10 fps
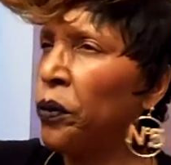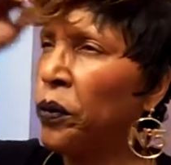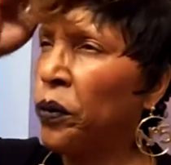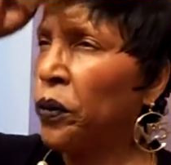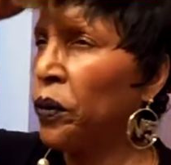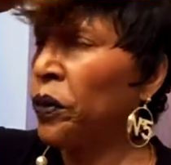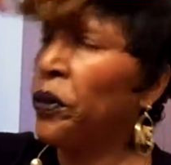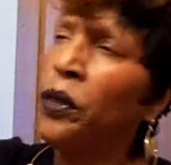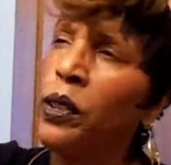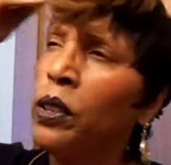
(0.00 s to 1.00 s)

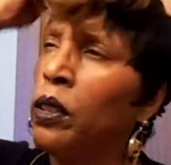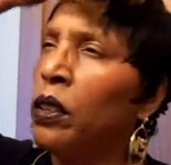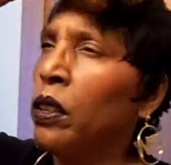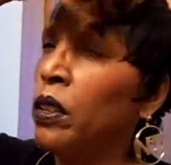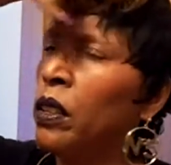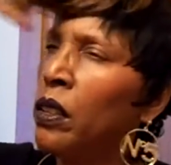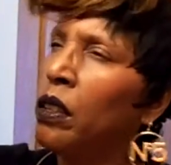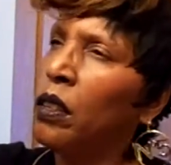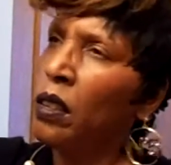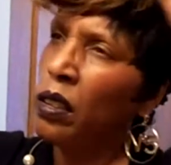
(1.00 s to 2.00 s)

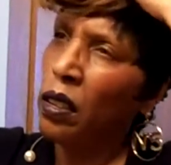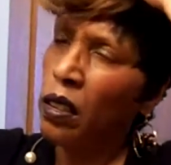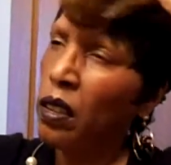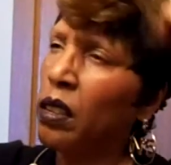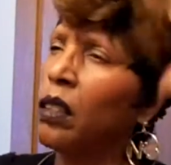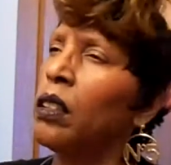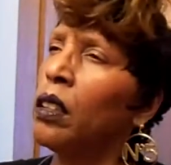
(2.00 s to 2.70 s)
Nobody speaks.